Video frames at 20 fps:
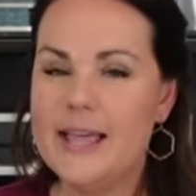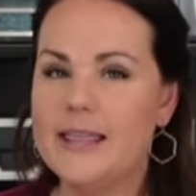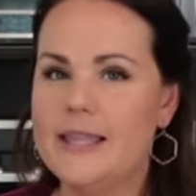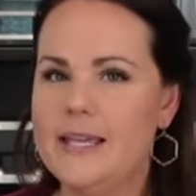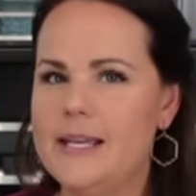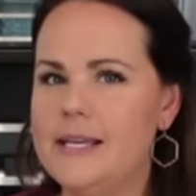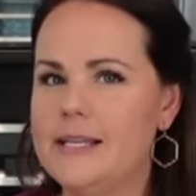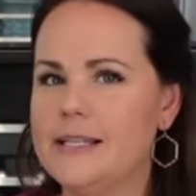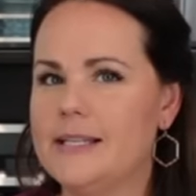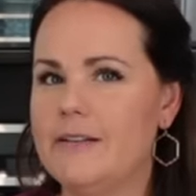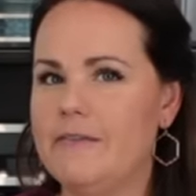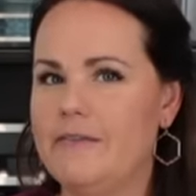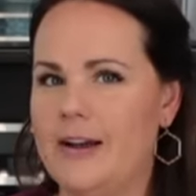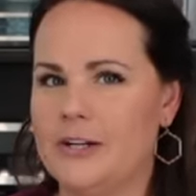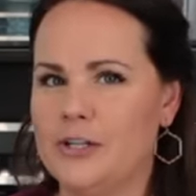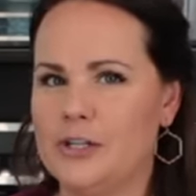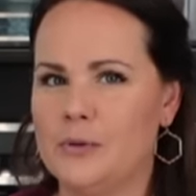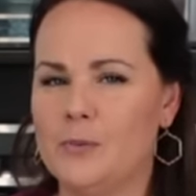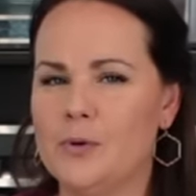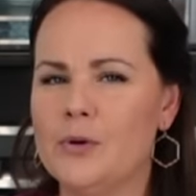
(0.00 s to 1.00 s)
these
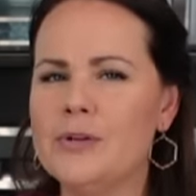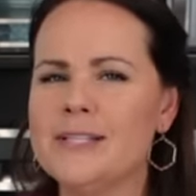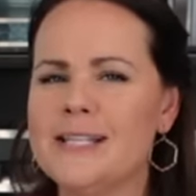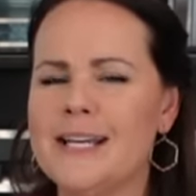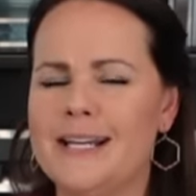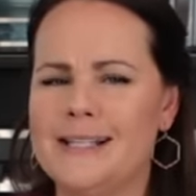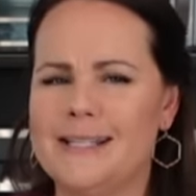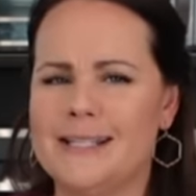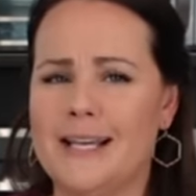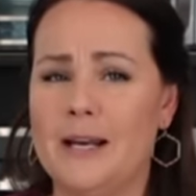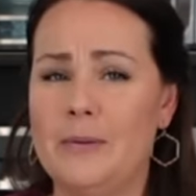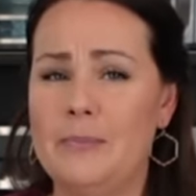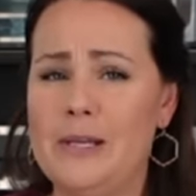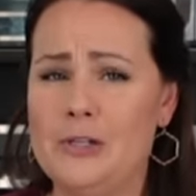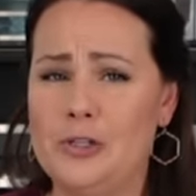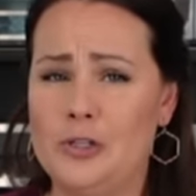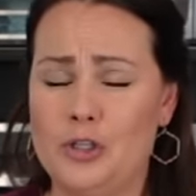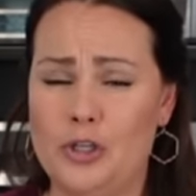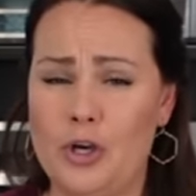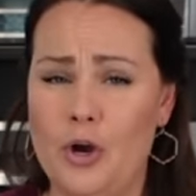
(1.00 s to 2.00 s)
vegetables and it's gonna be
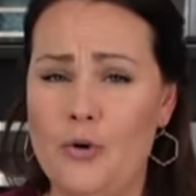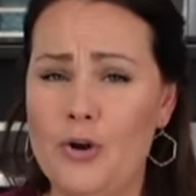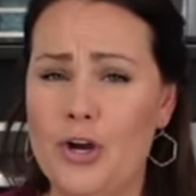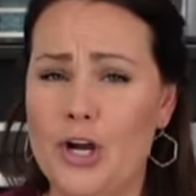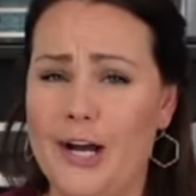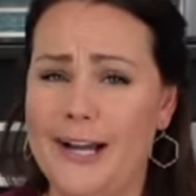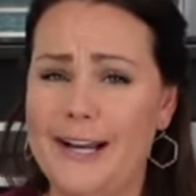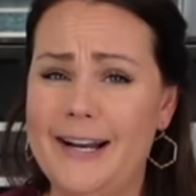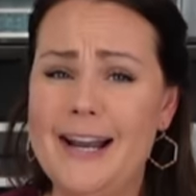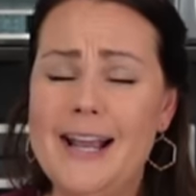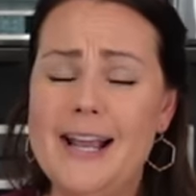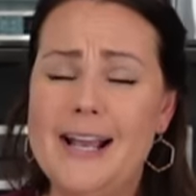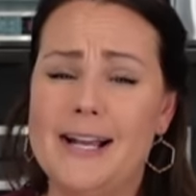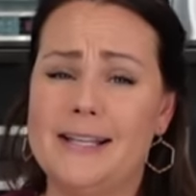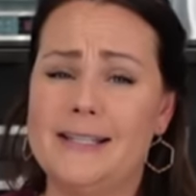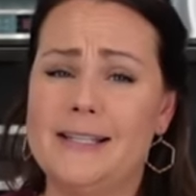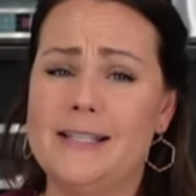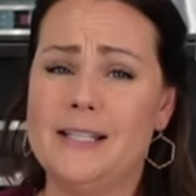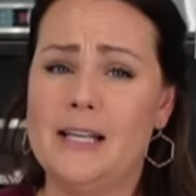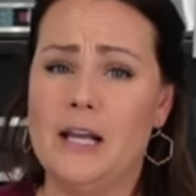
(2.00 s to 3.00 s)
so good
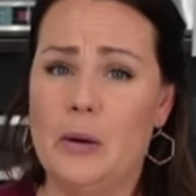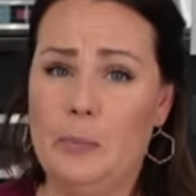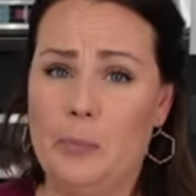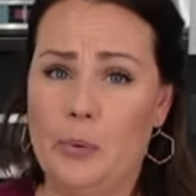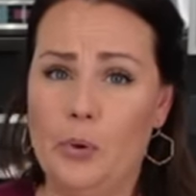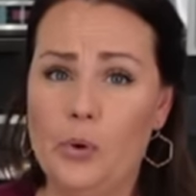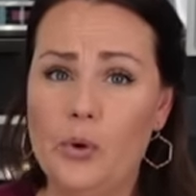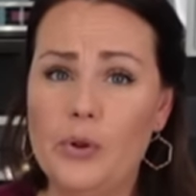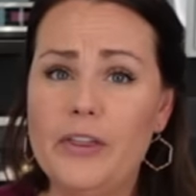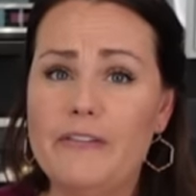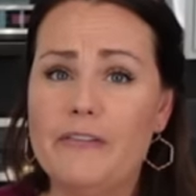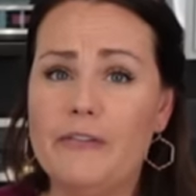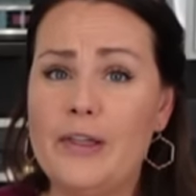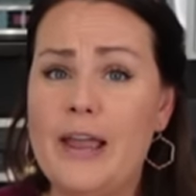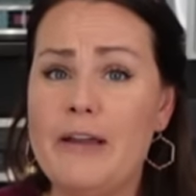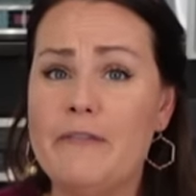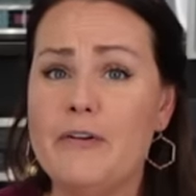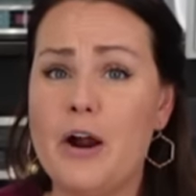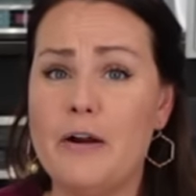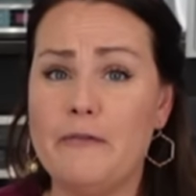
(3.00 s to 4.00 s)
because it's gonna pull the
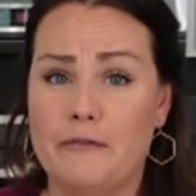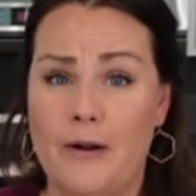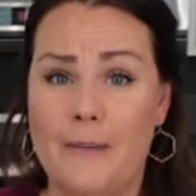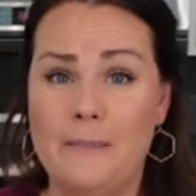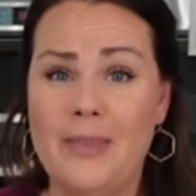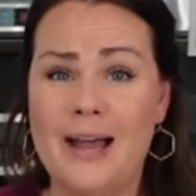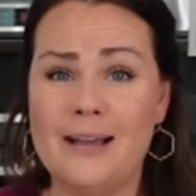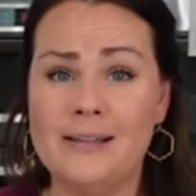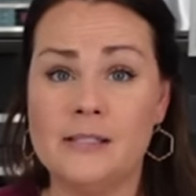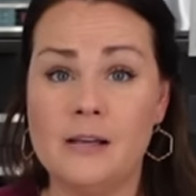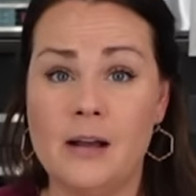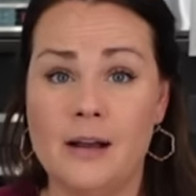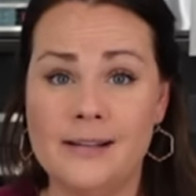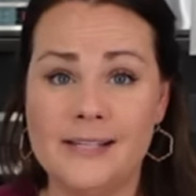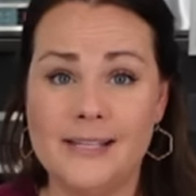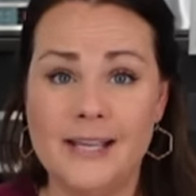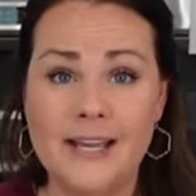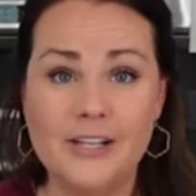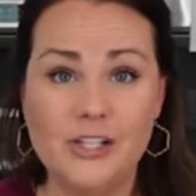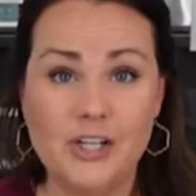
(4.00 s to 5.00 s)
flavor from that
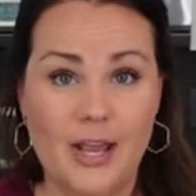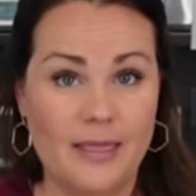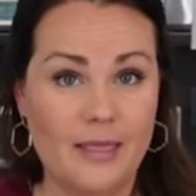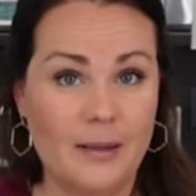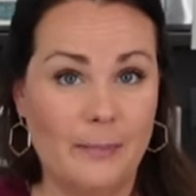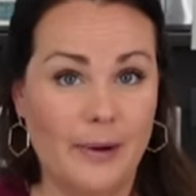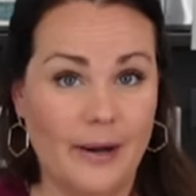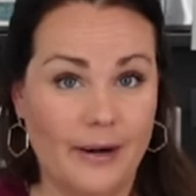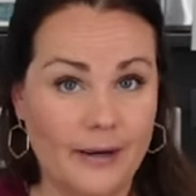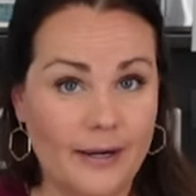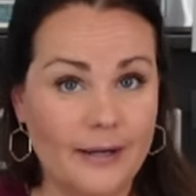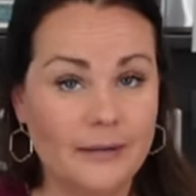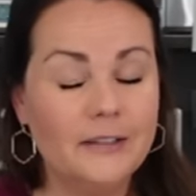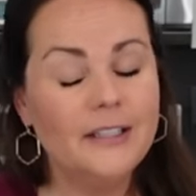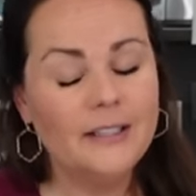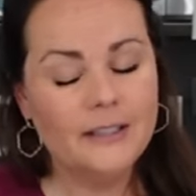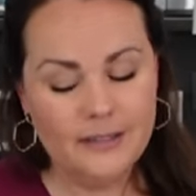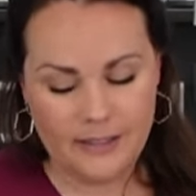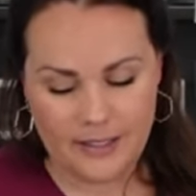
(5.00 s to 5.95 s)
sausage and the butter,